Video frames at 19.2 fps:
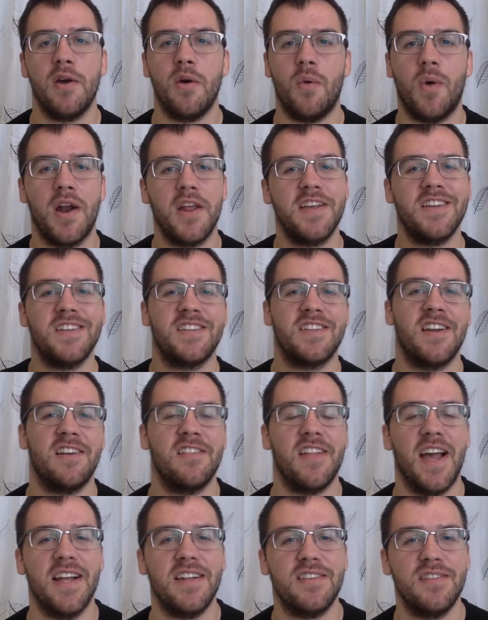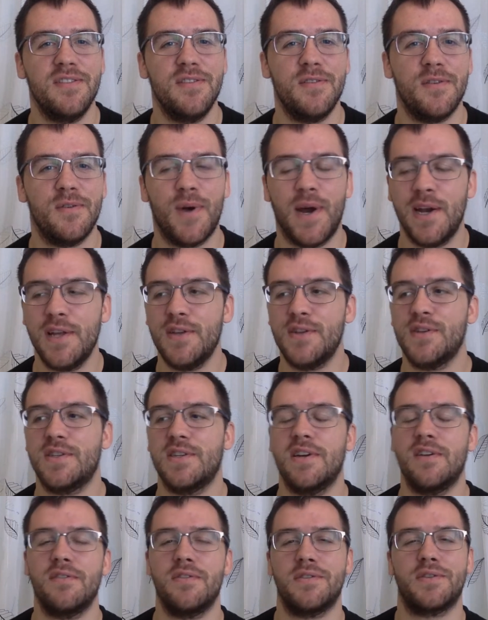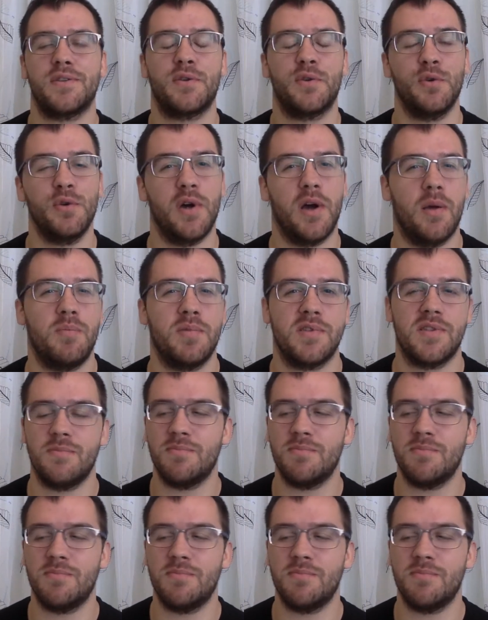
Why don't you share that too? Why don't you share the screw-ups,